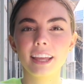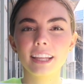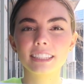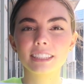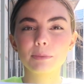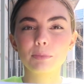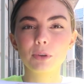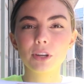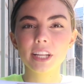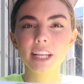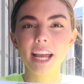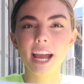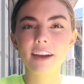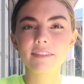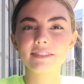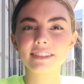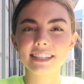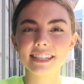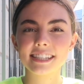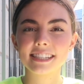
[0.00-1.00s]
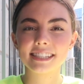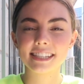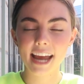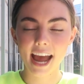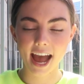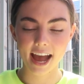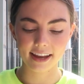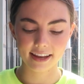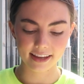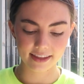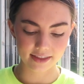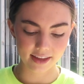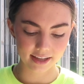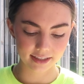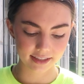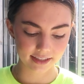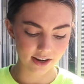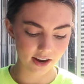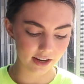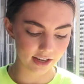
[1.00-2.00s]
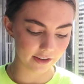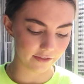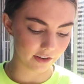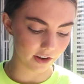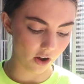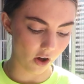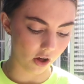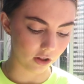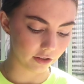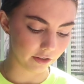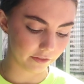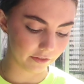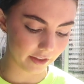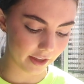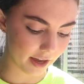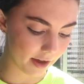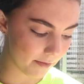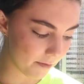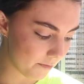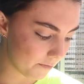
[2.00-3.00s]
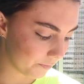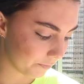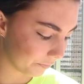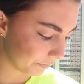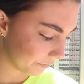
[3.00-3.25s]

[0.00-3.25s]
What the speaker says: it's a pretty hefty stack, and that's not even all of them.